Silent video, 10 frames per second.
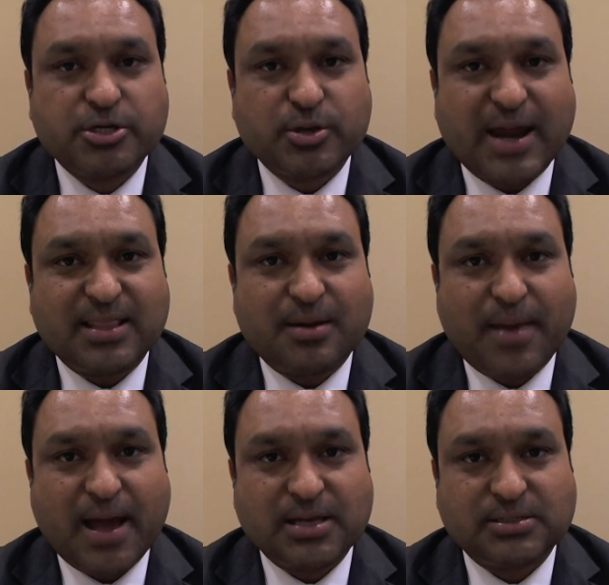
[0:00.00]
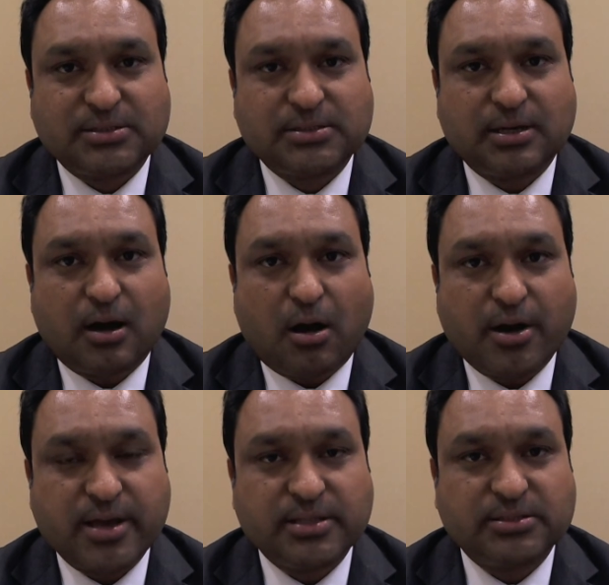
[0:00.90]
to get the mass
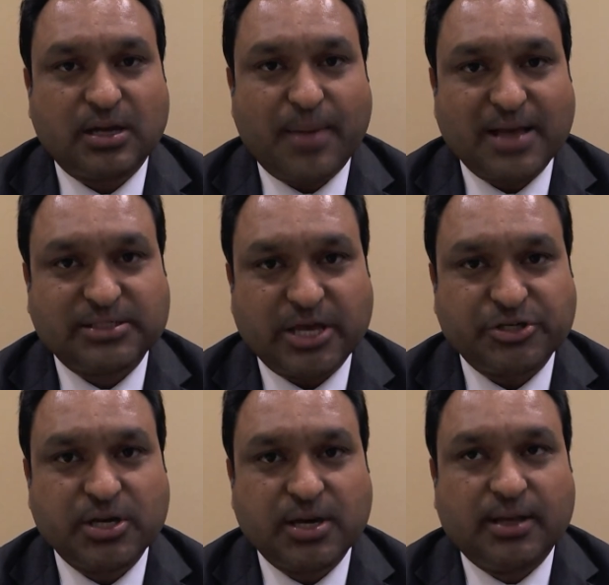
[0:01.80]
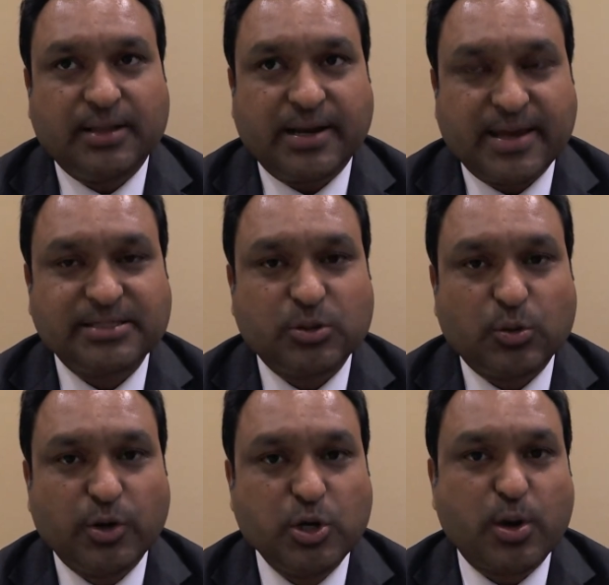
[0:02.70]
audience a message that
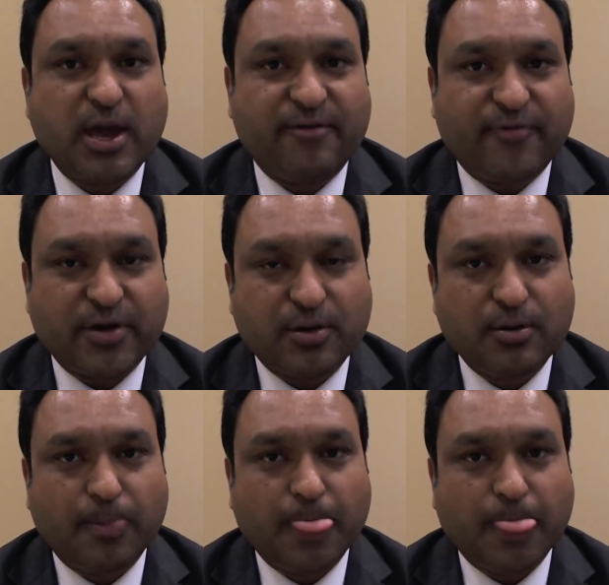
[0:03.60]
yes, we do care for you.